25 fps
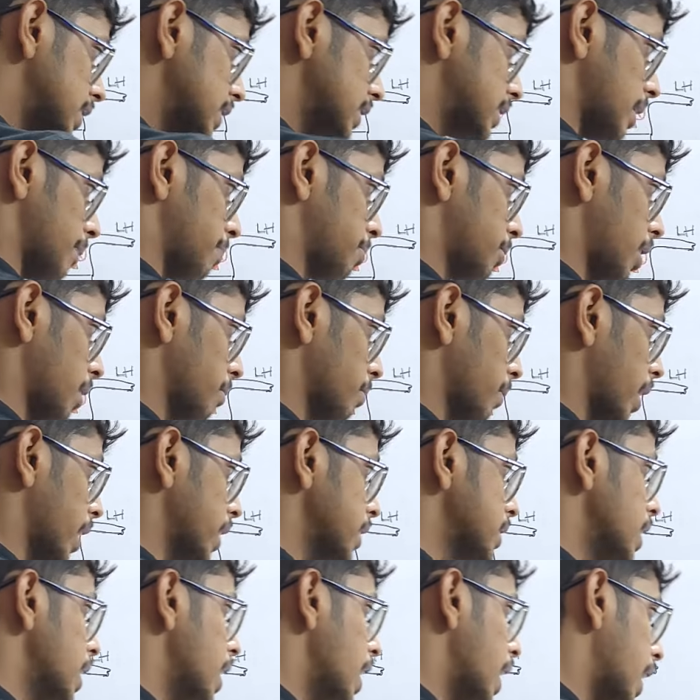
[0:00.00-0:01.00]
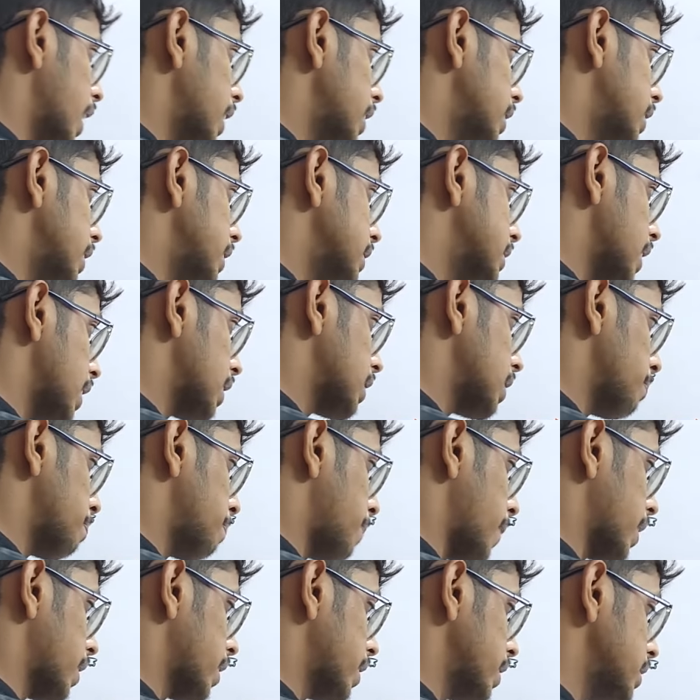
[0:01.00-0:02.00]
the septum, guys, and these are the
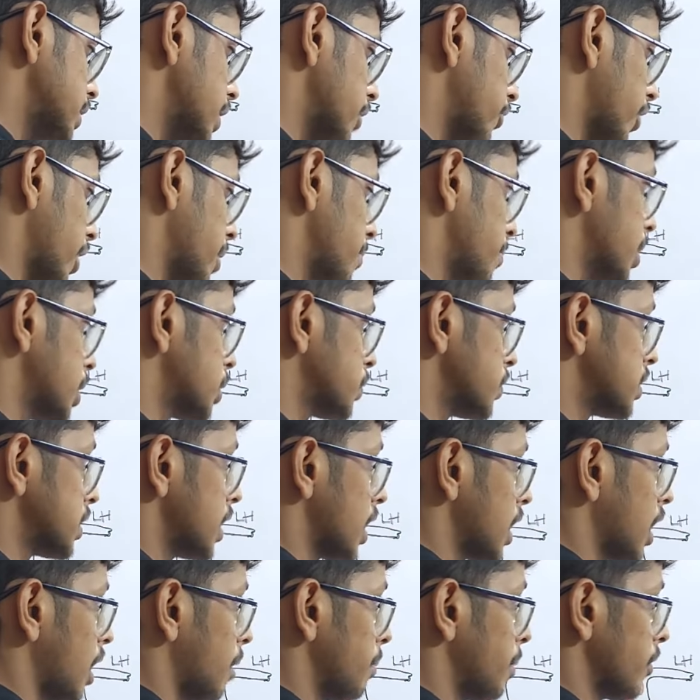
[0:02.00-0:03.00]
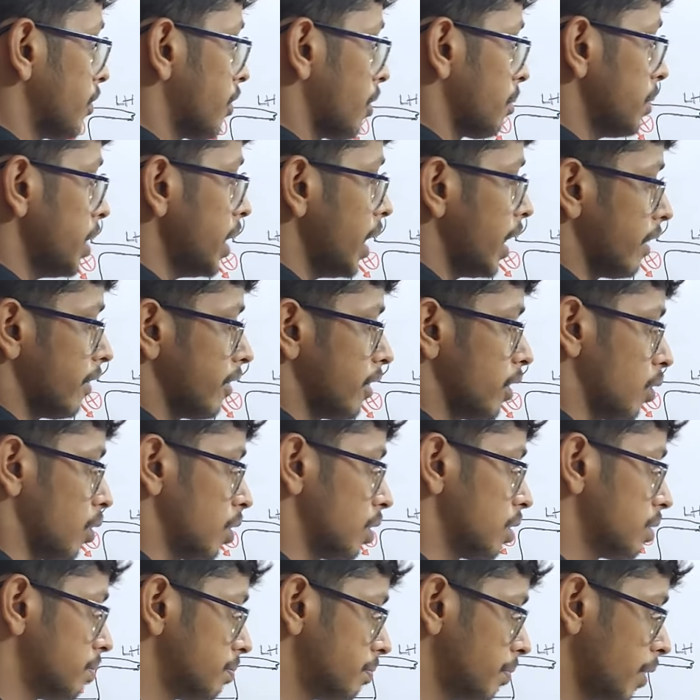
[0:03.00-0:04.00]
Purkinje fibers which are coming from the AV node
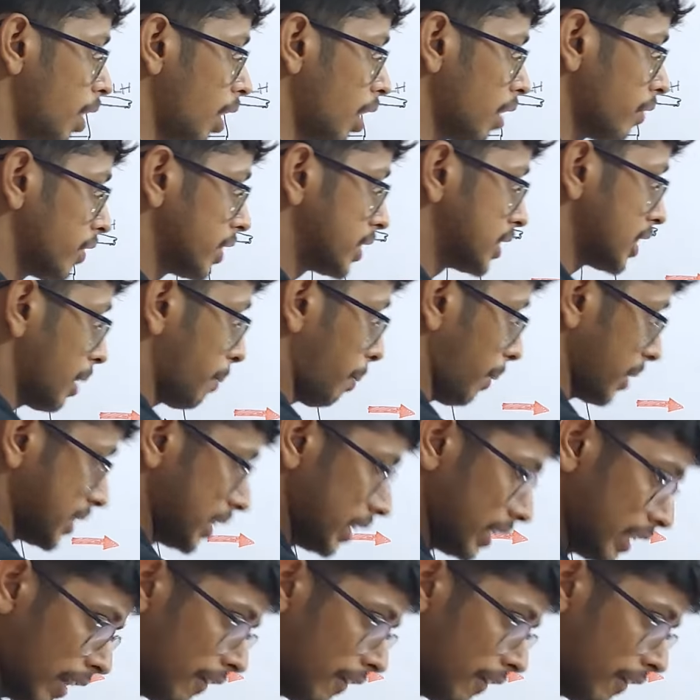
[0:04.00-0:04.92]
or which are present in